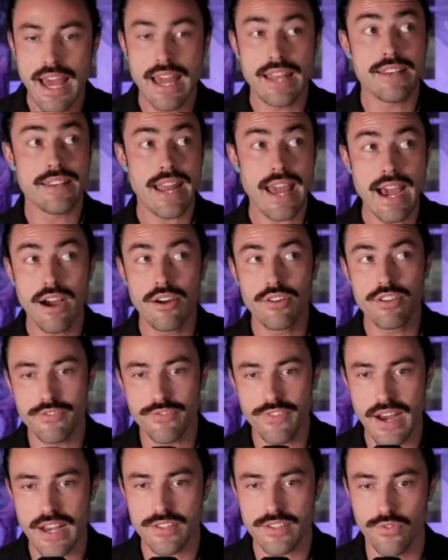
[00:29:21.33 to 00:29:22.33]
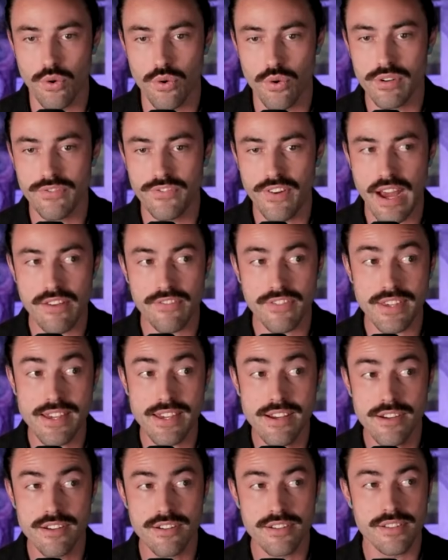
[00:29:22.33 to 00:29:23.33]
And now you fast forward five
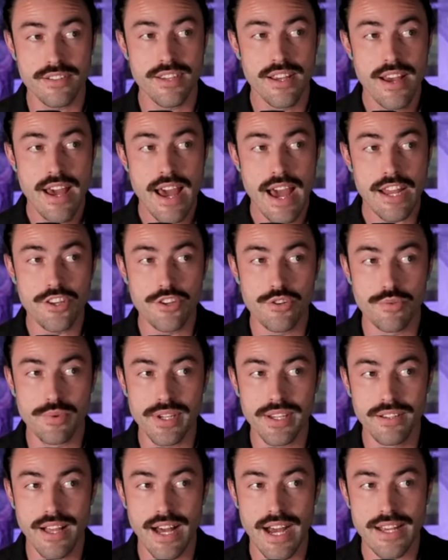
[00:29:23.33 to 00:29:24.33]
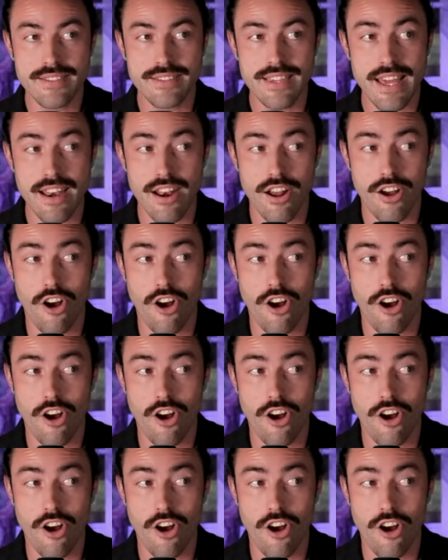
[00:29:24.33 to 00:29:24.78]
years and you realize that